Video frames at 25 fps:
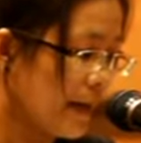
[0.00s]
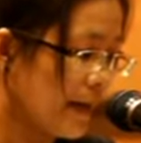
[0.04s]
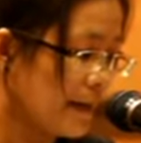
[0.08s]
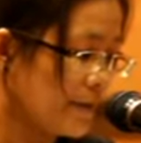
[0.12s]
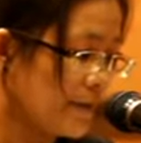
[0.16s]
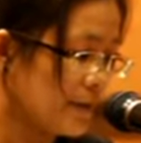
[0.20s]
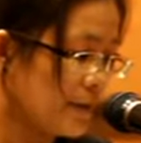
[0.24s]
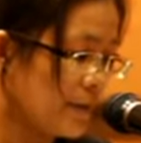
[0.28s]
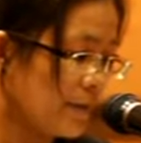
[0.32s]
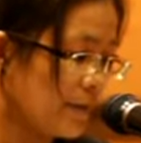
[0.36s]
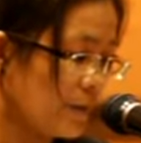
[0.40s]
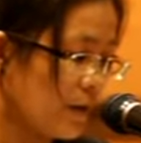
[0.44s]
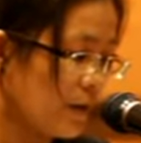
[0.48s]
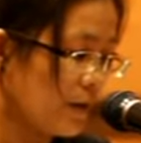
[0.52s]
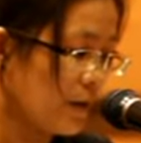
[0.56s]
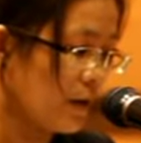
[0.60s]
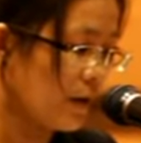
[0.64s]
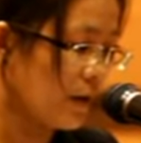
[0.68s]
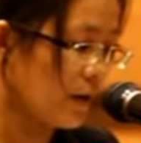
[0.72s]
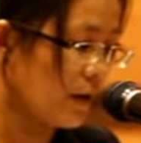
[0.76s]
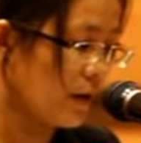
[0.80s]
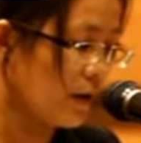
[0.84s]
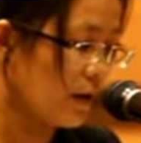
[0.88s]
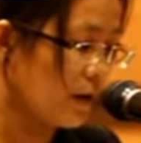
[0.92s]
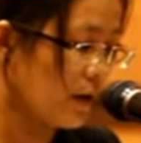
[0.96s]
to
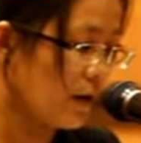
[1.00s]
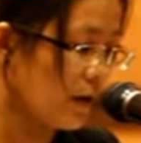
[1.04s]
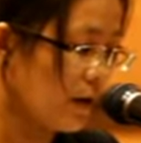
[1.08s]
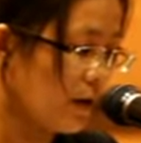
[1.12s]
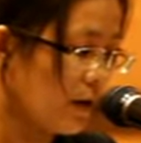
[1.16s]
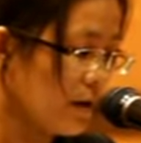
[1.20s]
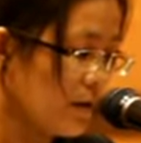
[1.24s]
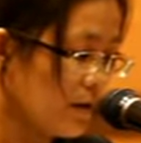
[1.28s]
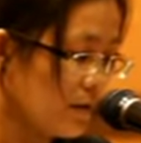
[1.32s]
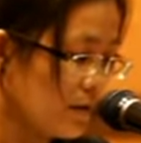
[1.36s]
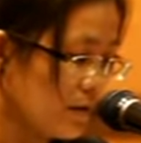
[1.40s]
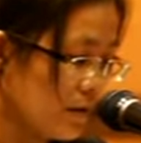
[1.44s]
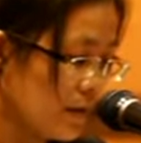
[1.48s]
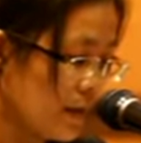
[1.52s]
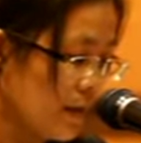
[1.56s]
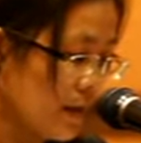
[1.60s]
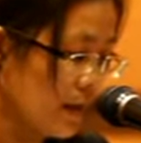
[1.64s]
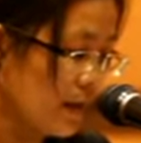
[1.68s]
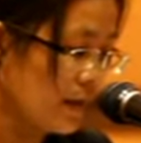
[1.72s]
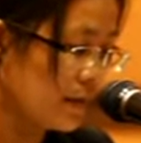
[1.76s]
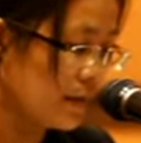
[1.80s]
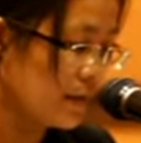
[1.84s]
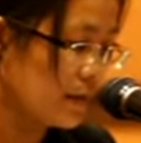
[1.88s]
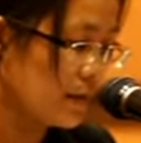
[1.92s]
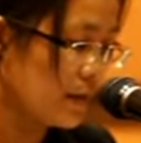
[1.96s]
become
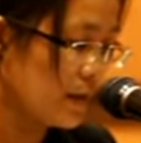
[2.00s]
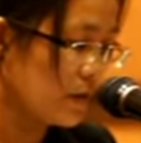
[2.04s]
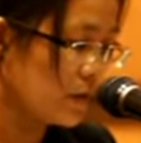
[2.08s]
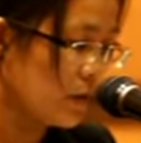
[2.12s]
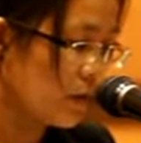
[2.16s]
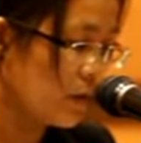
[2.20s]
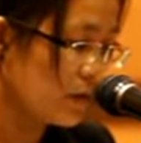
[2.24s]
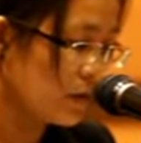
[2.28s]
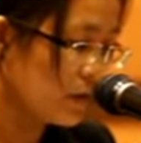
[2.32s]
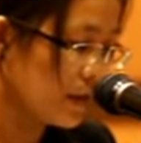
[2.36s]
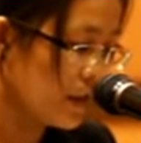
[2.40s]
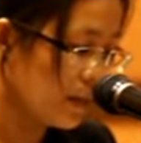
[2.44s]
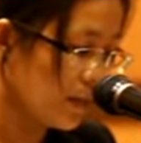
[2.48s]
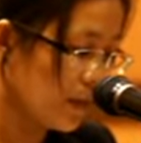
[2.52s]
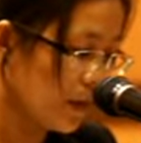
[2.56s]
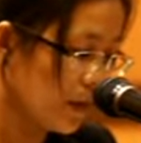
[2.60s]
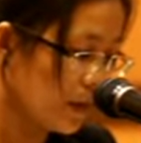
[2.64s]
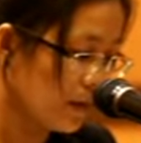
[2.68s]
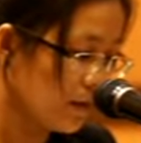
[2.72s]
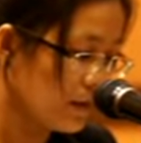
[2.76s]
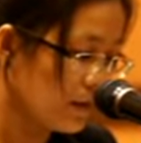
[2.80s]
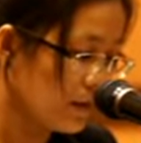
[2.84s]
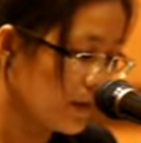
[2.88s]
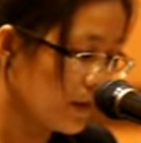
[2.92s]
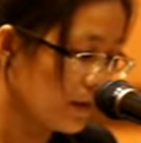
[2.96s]
a good
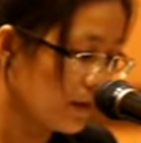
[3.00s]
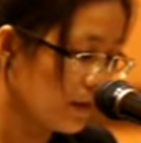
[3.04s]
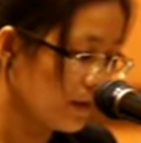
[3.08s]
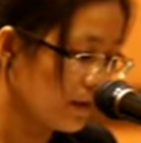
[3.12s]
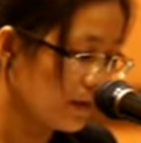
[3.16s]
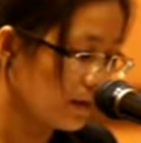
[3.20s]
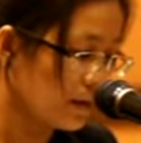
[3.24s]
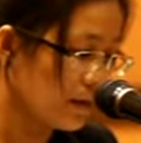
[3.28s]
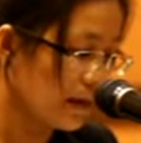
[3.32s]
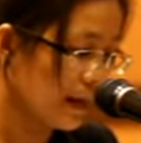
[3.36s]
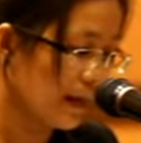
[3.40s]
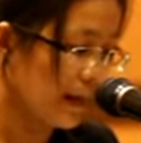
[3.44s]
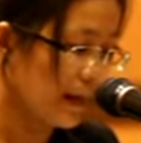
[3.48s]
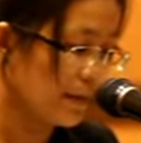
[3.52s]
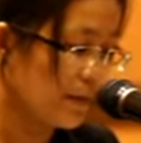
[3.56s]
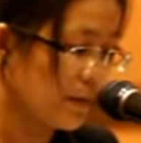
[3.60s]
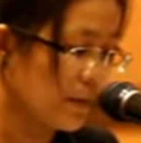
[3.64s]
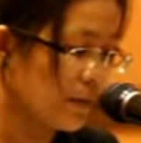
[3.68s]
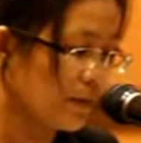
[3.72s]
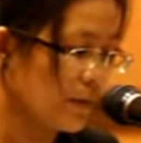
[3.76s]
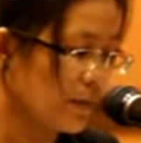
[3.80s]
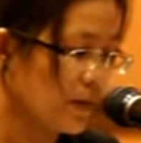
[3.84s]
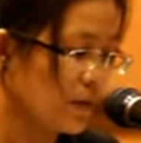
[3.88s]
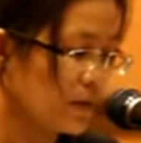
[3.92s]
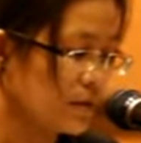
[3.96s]
citizen, to
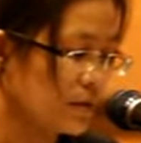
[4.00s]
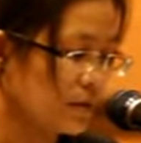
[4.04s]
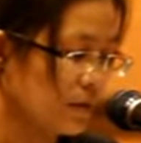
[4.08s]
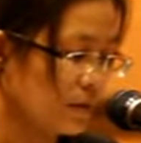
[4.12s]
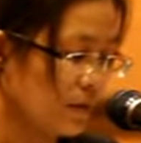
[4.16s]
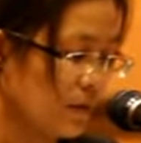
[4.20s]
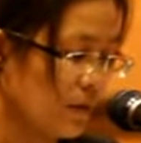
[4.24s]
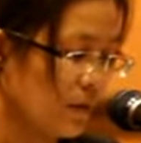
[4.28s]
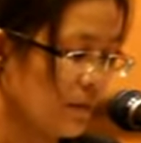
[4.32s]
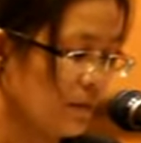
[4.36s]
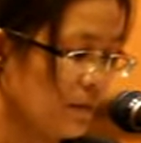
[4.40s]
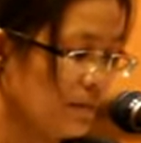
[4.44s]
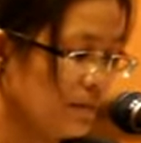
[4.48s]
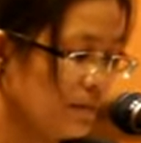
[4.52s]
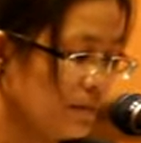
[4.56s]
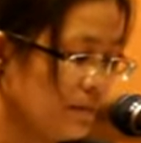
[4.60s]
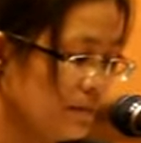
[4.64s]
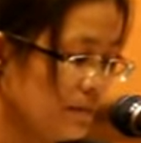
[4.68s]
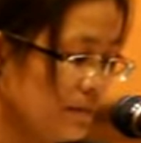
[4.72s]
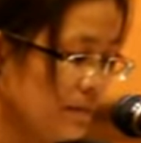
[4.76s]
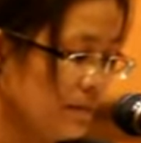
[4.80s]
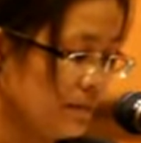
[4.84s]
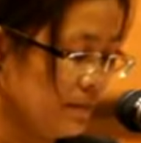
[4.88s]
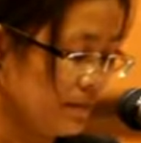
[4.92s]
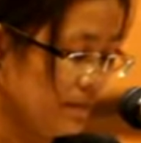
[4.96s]
become
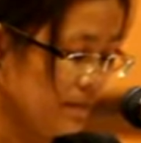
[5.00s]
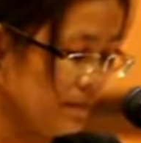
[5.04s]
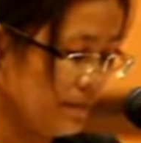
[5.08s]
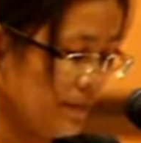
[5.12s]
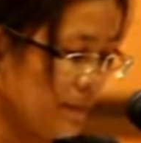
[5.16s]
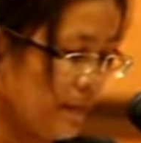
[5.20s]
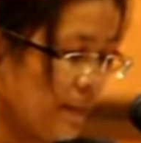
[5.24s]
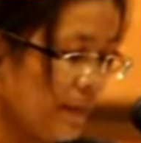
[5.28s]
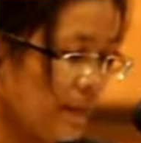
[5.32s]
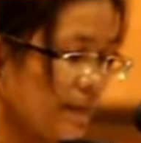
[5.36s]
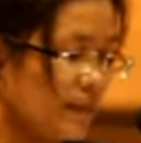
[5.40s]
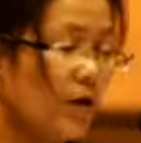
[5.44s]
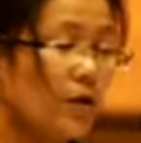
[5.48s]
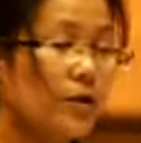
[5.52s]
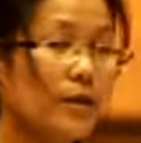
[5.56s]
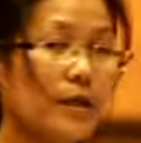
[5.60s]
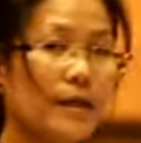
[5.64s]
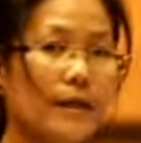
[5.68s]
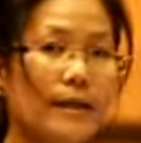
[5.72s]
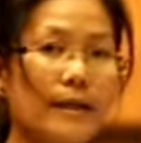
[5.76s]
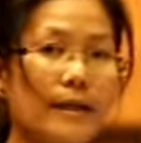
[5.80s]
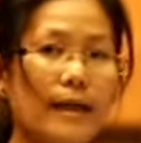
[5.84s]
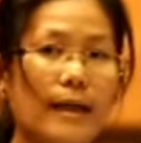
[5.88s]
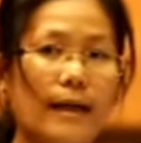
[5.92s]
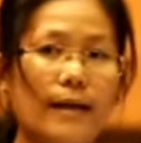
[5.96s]
human resources
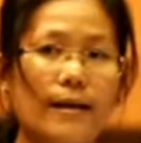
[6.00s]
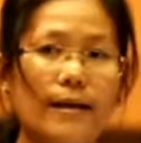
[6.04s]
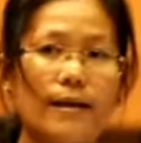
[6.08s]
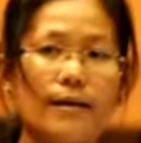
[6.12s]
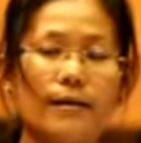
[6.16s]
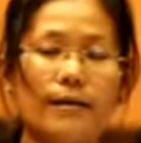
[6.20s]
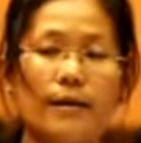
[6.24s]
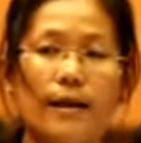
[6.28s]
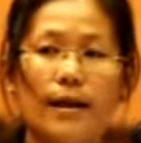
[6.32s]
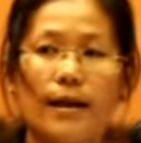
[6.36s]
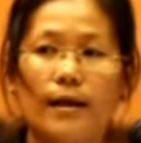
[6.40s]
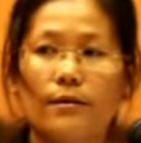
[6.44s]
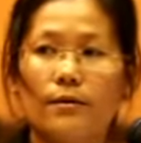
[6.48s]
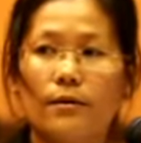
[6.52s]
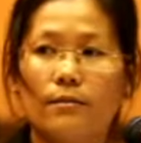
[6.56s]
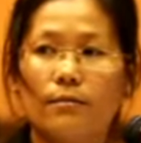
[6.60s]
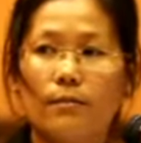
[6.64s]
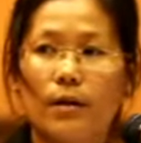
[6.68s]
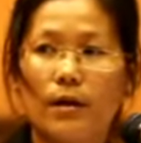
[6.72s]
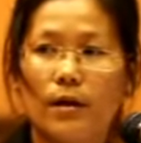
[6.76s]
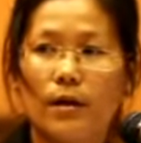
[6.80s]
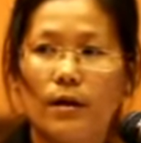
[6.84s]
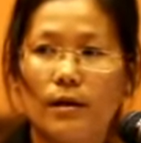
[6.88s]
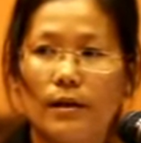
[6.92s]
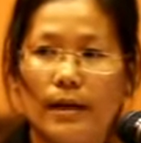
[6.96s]
for
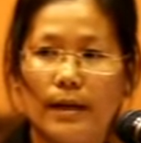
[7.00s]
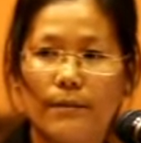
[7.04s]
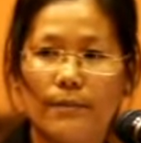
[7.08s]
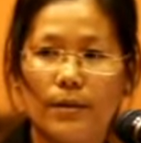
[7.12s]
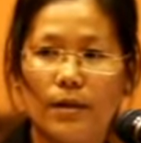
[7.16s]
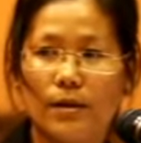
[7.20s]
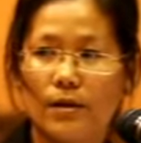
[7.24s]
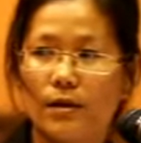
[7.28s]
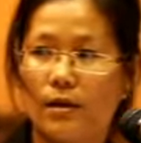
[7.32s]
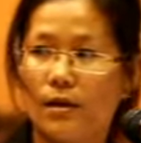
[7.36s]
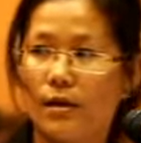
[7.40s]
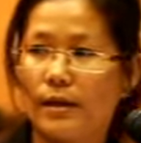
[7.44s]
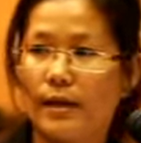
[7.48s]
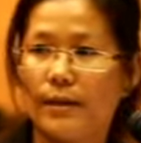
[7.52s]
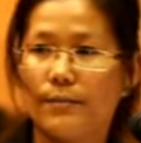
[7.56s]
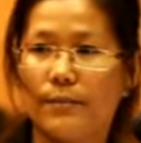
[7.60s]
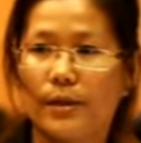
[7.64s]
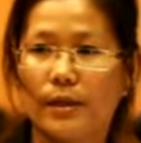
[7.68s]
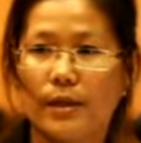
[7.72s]
country development.